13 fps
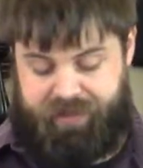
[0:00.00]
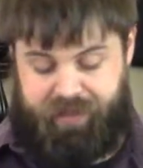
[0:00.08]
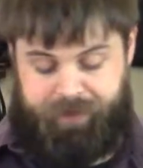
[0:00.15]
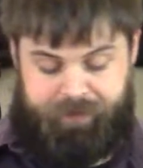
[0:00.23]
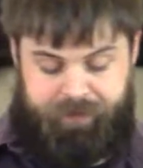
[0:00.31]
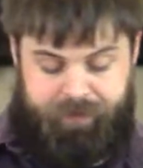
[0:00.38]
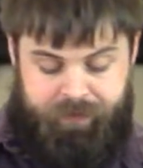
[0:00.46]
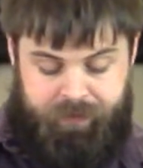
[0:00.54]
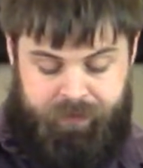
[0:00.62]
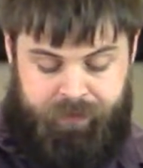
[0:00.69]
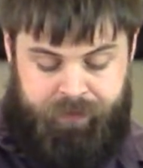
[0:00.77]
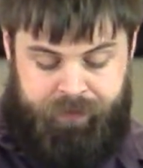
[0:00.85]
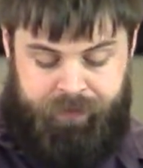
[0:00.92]
him.
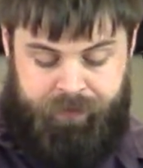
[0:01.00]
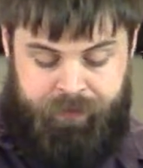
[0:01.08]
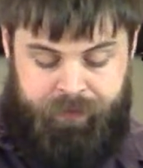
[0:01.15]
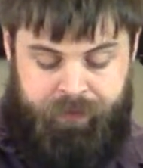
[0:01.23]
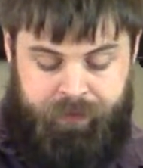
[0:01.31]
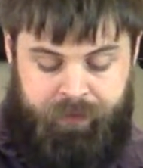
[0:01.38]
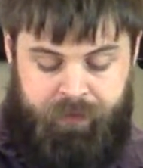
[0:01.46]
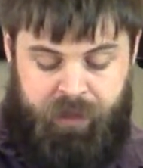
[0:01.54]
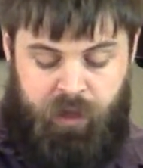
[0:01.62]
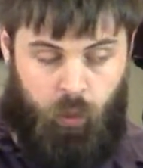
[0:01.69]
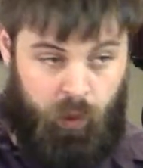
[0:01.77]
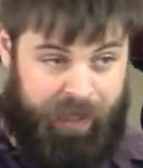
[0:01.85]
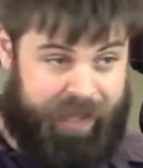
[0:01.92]

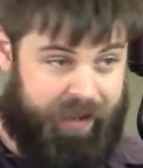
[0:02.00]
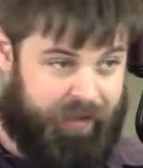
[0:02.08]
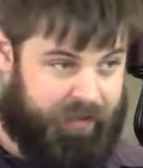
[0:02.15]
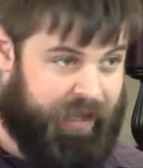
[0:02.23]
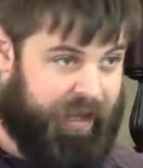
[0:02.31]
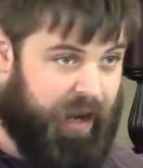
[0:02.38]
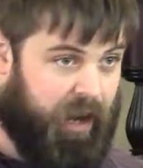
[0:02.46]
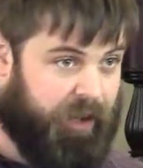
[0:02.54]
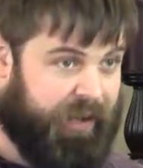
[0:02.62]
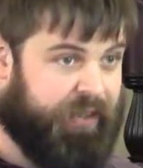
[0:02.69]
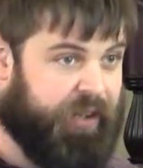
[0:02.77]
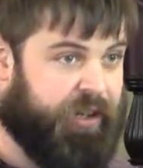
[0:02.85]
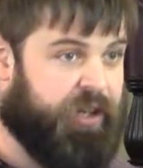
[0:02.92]
We are
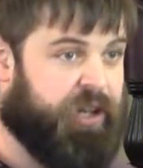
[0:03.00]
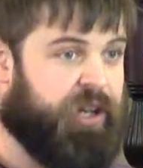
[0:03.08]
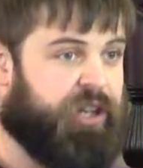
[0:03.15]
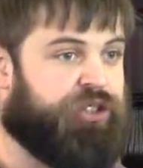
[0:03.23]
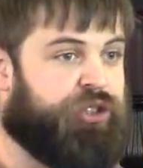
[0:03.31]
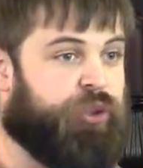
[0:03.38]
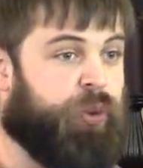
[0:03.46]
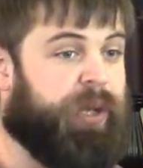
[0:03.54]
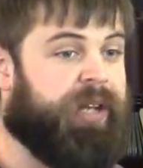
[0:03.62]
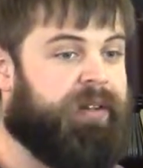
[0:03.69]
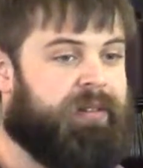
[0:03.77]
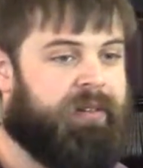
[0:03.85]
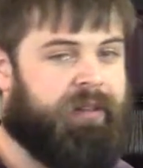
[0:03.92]
either
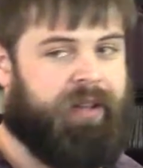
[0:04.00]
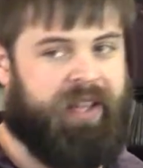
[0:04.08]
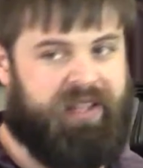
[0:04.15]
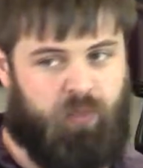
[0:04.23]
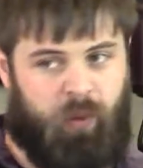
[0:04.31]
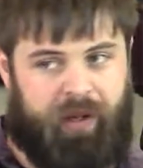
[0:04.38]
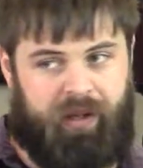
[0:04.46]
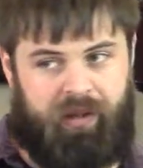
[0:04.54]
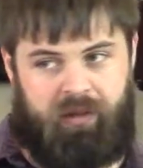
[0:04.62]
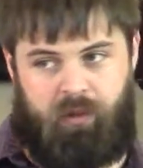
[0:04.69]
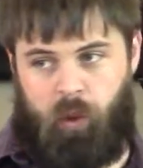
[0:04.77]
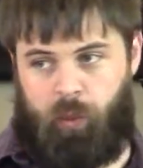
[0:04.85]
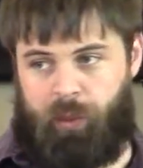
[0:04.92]
doing his
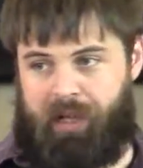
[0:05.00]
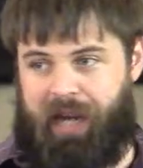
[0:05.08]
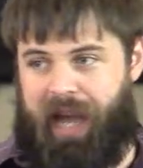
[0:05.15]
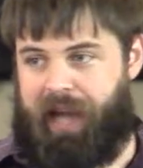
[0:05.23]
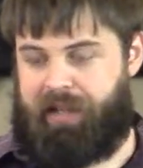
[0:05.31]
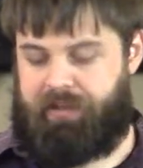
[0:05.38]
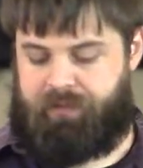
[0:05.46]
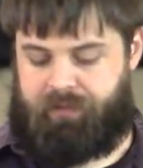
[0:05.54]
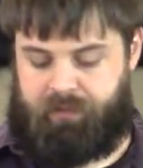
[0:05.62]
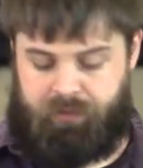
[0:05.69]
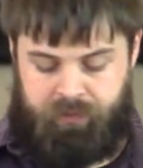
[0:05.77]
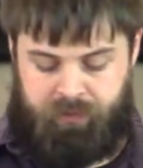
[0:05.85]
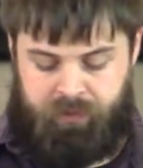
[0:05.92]
will or we're not.
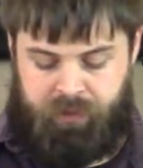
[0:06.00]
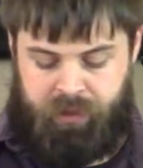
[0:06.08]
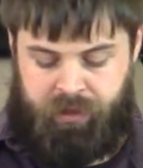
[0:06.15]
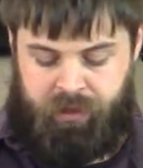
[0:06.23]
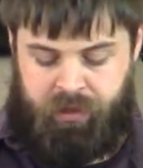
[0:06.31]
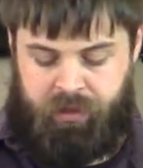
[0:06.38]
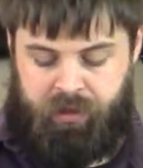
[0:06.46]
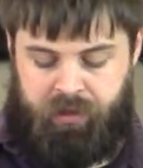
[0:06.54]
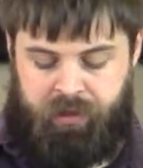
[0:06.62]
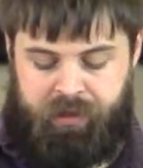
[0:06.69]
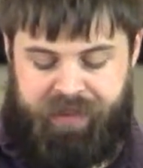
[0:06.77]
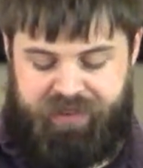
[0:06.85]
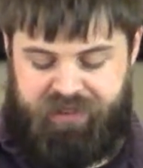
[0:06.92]

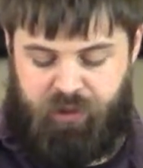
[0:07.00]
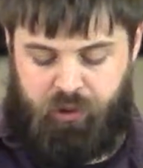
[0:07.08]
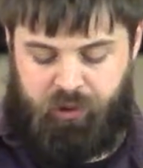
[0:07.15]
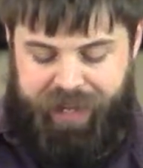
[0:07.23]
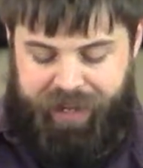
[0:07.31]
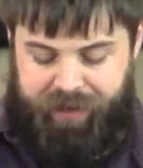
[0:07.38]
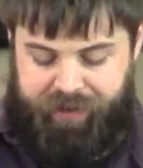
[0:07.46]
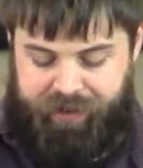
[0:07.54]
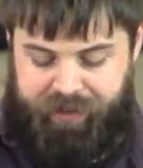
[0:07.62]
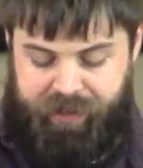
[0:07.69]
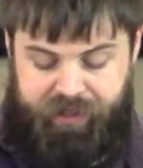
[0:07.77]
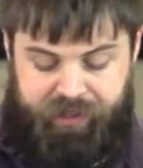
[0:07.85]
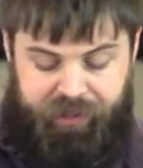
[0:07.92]
Okay, there's no gray area
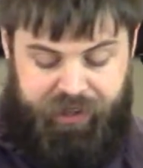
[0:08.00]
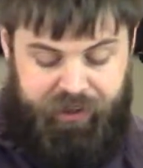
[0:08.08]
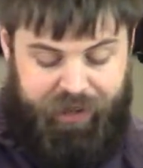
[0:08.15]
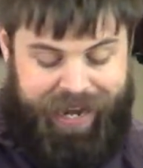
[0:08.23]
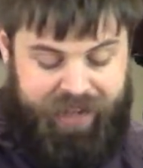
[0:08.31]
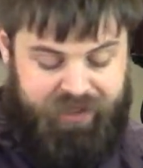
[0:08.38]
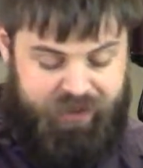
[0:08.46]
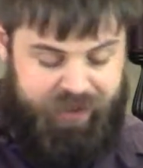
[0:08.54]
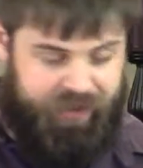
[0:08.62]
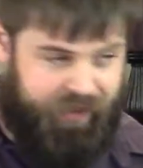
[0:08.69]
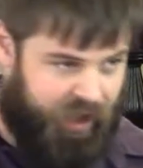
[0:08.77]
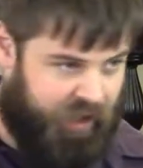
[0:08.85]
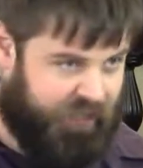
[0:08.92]
there. You're either answering
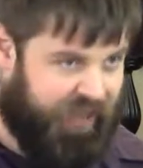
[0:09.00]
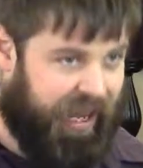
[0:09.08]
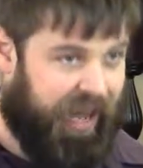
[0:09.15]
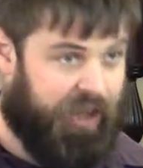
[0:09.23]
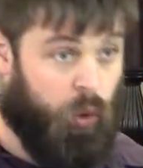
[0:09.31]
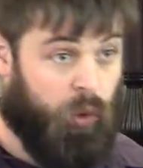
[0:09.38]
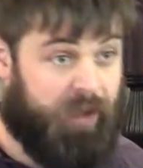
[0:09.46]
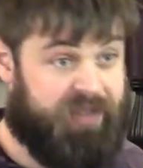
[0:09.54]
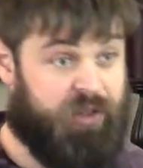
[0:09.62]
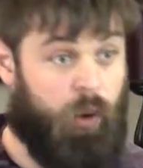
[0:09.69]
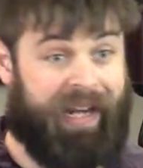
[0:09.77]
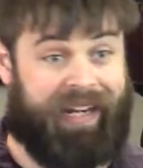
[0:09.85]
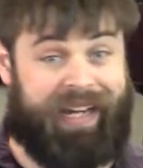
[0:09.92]
the call of God or it's
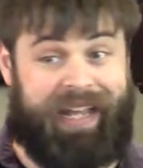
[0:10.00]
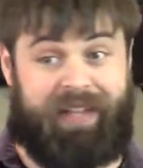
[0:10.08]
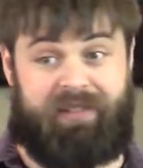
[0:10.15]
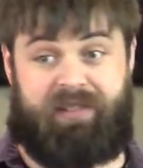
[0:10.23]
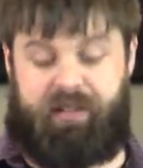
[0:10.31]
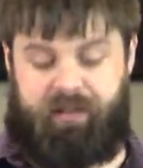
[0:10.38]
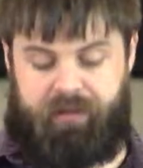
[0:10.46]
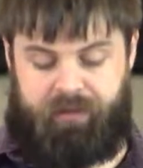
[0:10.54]
going unanswered.